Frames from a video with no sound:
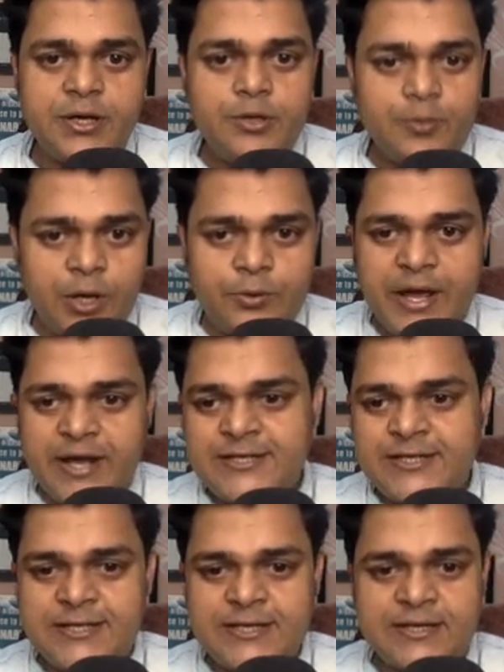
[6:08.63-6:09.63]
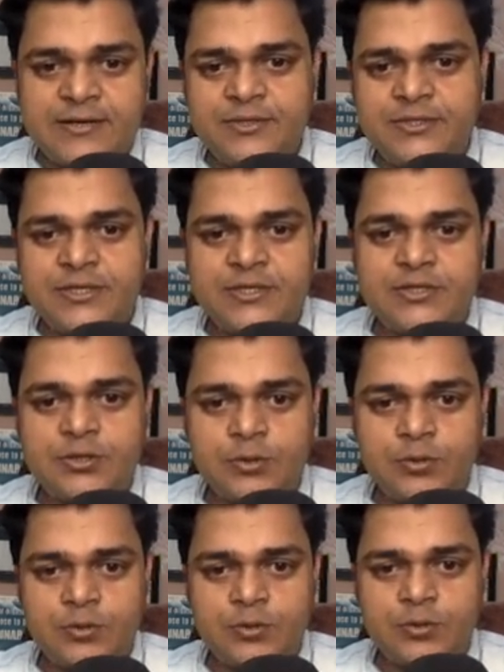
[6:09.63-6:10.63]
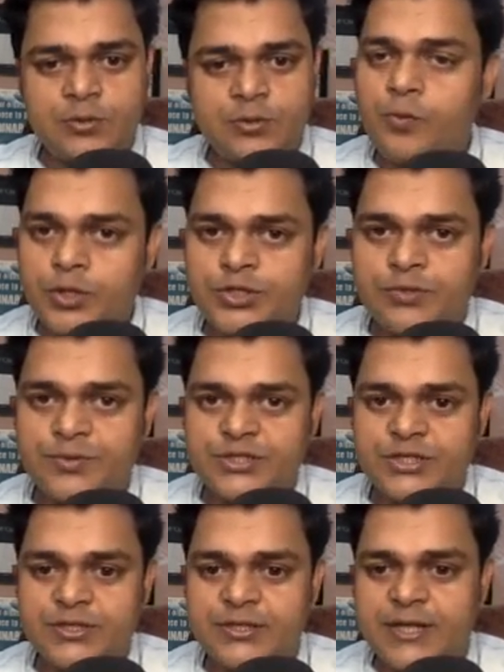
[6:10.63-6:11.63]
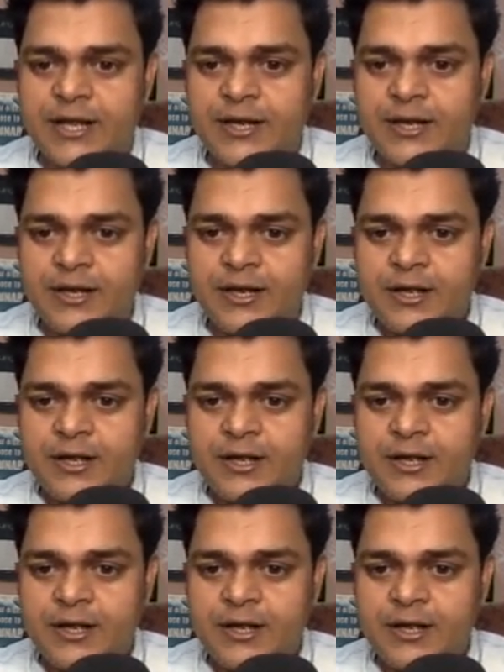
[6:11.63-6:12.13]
you want to access the services through your virtual machine, then